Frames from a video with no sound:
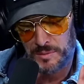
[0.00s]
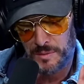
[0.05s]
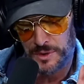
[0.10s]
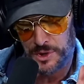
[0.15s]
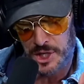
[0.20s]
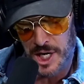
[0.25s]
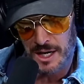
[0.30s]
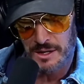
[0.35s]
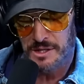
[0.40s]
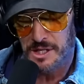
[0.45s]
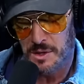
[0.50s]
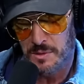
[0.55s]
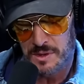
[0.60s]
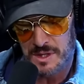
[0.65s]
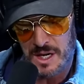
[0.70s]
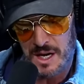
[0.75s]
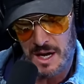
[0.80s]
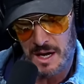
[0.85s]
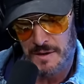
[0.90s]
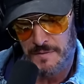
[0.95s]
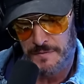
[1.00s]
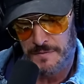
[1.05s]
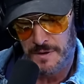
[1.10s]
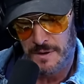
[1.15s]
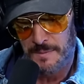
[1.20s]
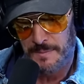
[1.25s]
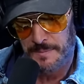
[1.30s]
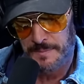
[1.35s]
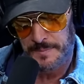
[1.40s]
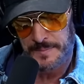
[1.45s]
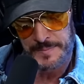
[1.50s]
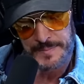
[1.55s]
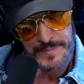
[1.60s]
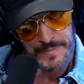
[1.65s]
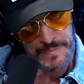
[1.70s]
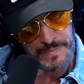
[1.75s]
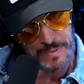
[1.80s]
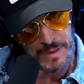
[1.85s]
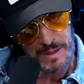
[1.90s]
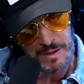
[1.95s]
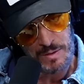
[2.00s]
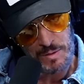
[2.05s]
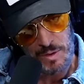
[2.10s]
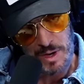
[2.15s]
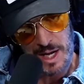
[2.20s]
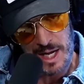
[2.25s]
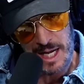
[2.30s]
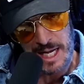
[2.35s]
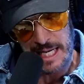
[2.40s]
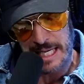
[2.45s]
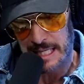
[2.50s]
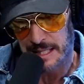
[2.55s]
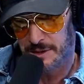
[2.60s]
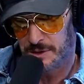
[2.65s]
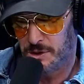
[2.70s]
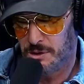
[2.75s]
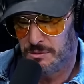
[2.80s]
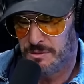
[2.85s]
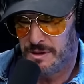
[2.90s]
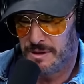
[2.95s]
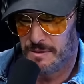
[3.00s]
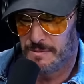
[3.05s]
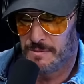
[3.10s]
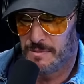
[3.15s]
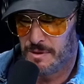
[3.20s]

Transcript: Chelsea was on from she was on for like